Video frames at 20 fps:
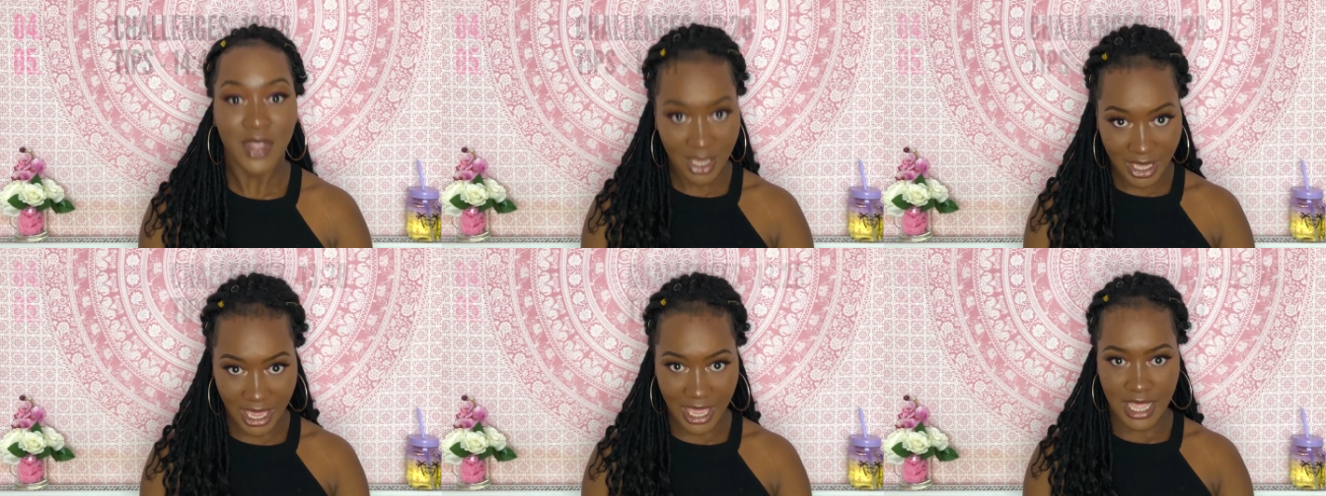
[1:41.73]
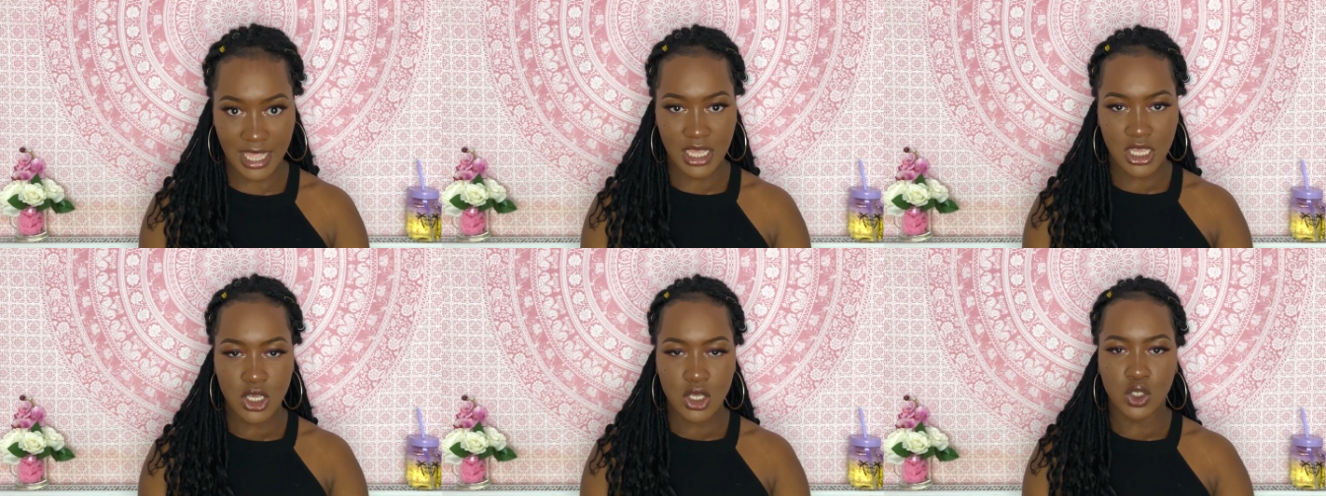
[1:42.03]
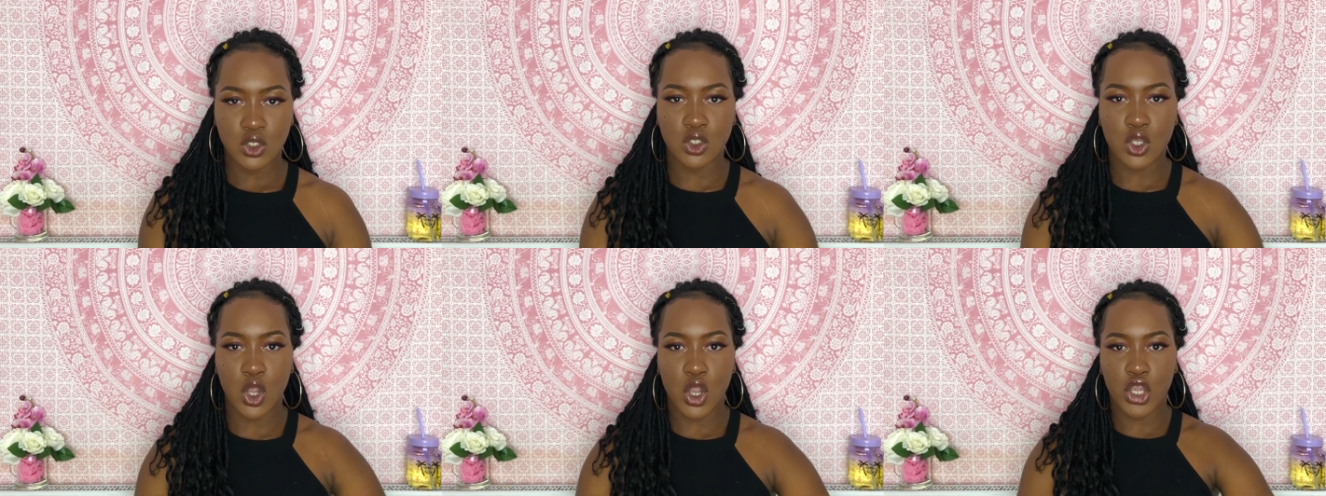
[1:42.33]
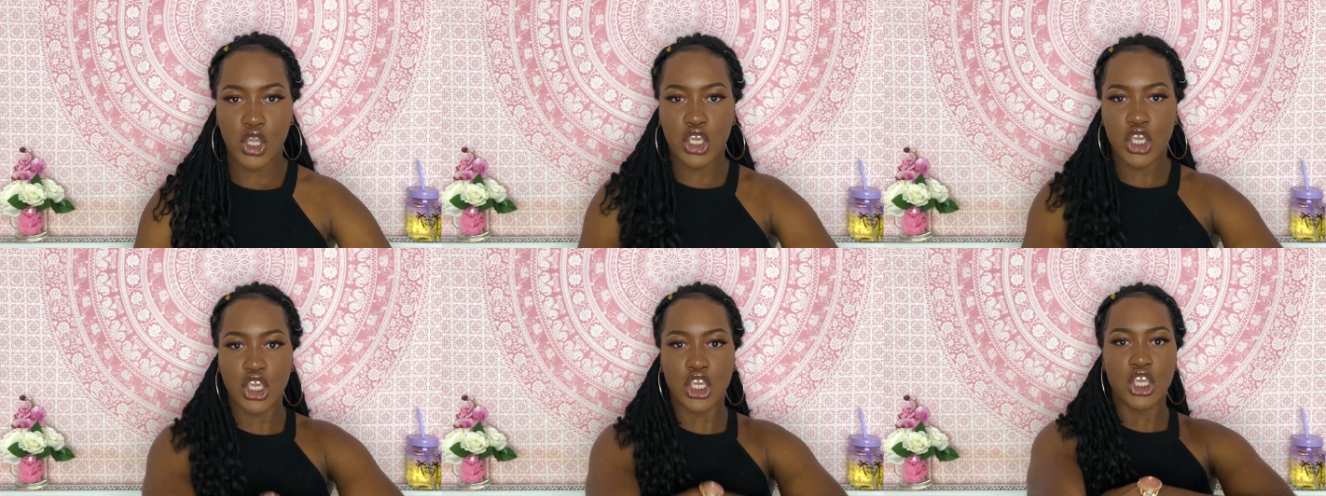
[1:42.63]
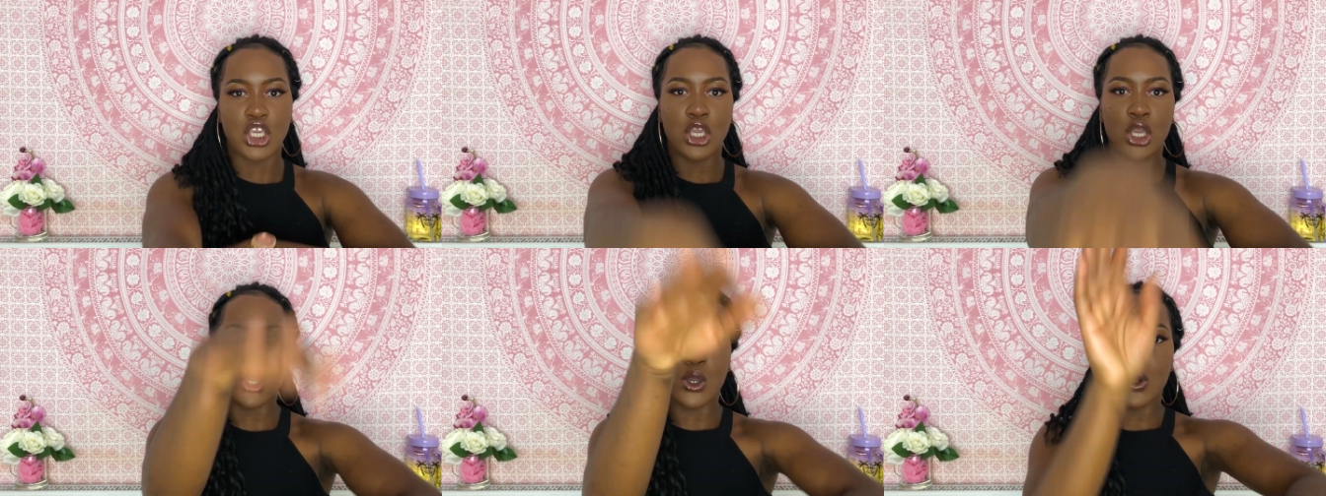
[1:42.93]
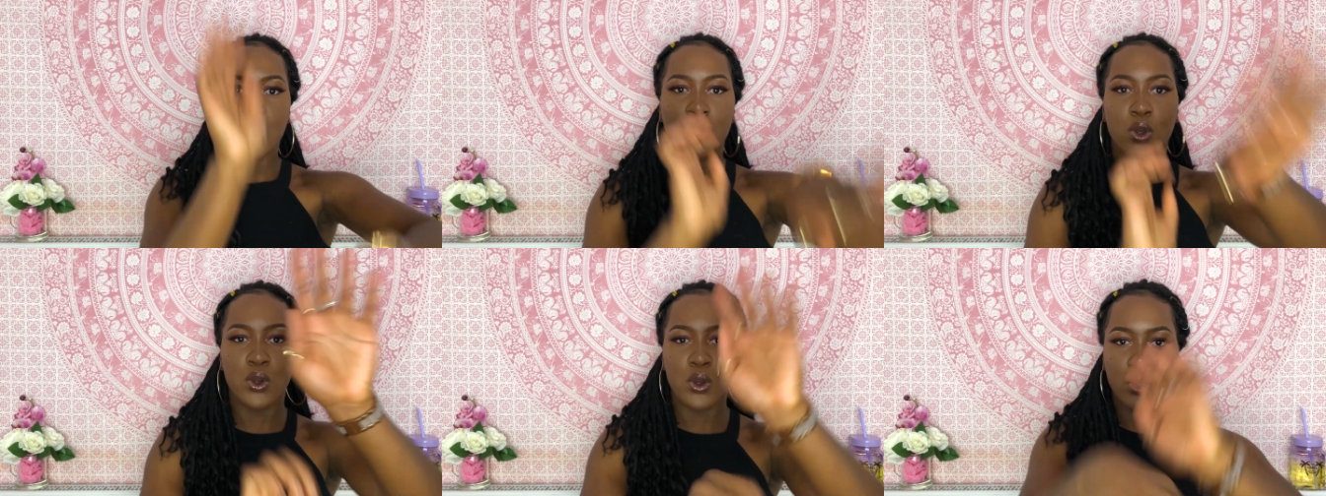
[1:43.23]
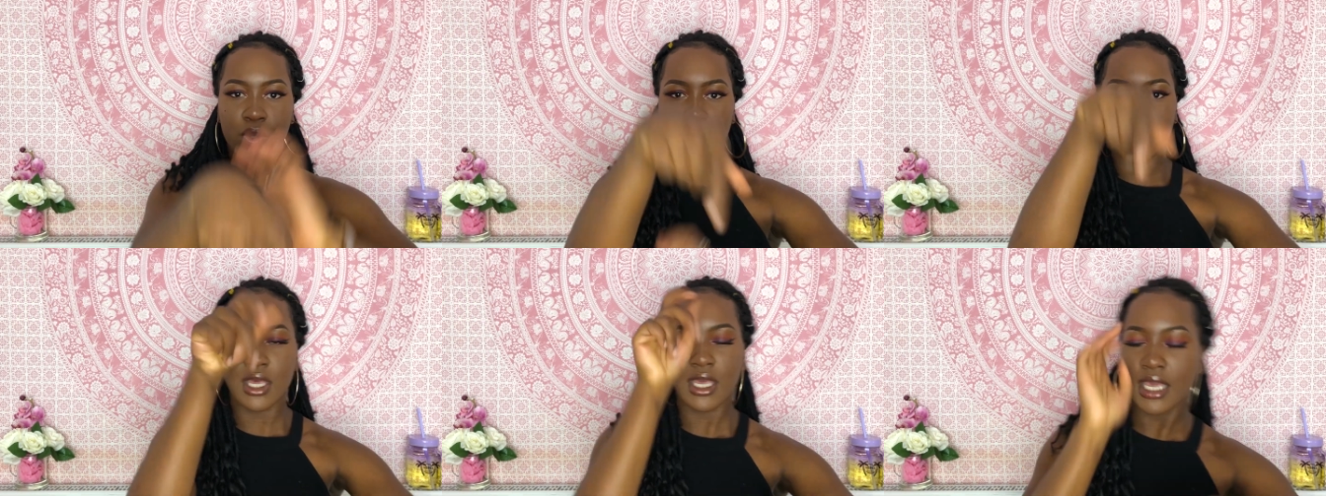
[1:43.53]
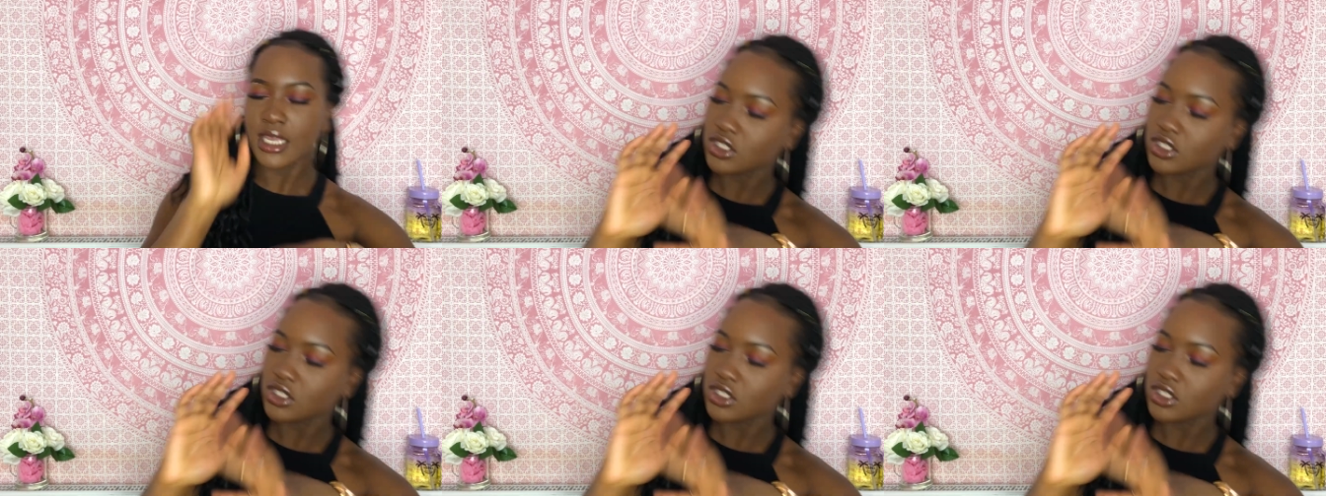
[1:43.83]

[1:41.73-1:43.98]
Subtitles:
Okay, so cue the